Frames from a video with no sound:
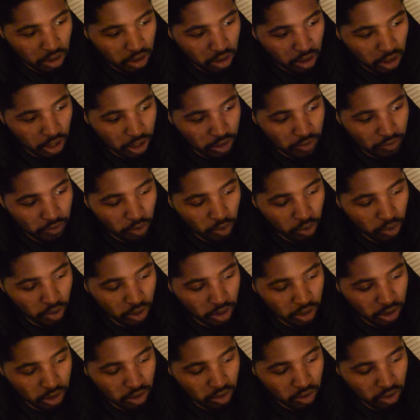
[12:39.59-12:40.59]
as far
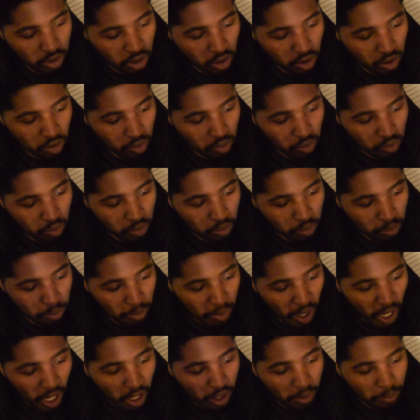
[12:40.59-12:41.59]
as, you know,
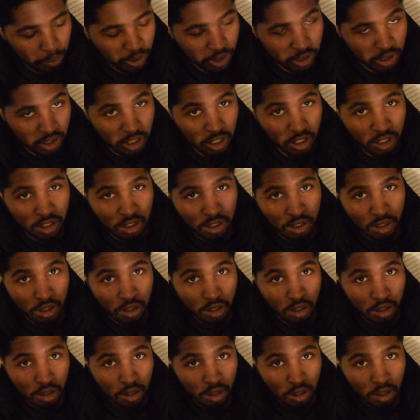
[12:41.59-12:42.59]
my position
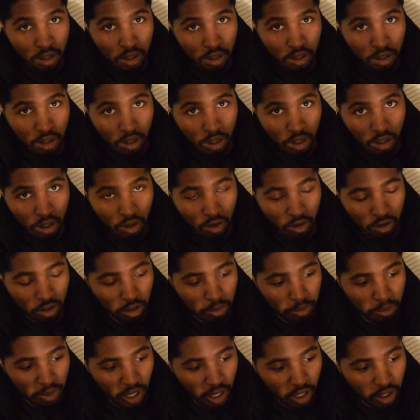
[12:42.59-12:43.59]
on the
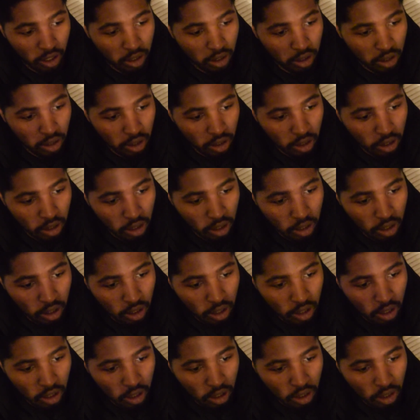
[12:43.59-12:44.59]
matter.
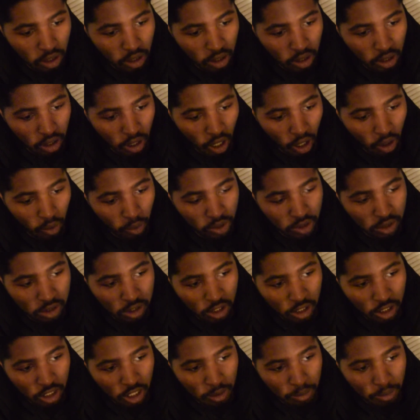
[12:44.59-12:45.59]
I always
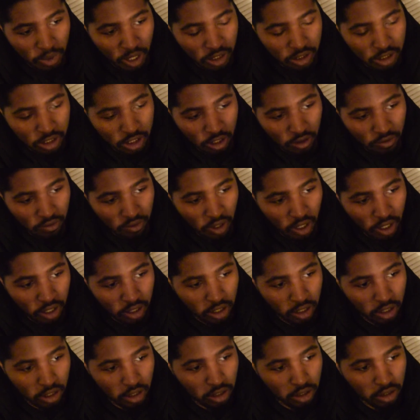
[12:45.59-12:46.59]
looked at myself like,
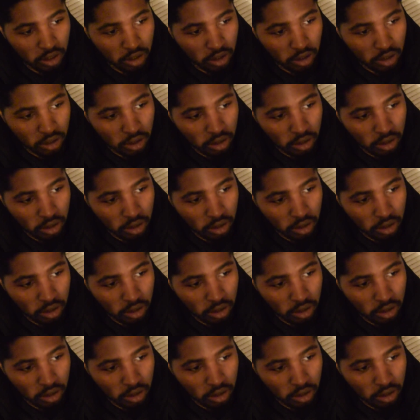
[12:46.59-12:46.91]
nigga,